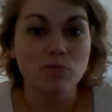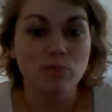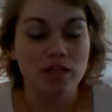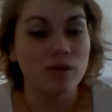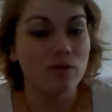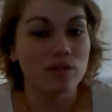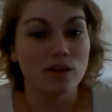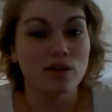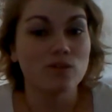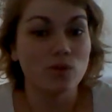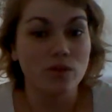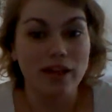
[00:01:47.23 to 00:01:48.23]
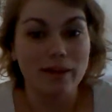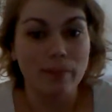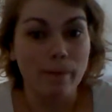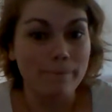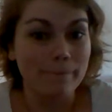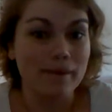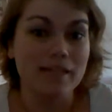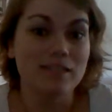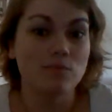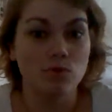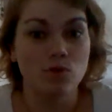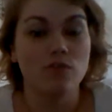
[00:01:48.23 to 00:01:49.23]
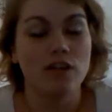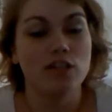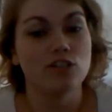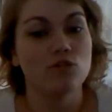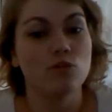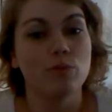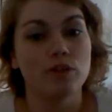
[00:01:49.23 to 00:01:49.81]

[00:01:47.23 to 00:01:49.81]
but he was also like the best motivational